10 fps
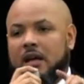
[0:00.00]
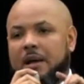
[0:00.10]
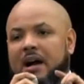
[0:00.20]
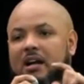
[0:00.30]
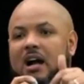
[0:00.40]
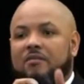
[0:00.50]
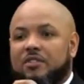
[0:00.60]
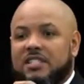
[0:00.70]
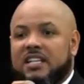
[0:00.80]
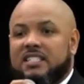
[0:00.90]
And my
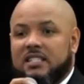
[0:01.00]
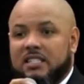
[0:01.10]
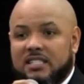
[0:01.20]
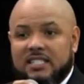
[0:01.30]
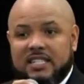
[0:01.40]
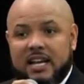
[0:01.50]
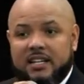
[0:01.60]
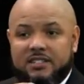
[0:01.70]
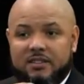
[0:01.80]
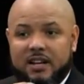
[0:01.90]
conversation needs to
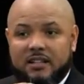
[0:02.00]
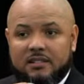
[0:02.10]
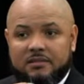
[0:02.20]
change, right?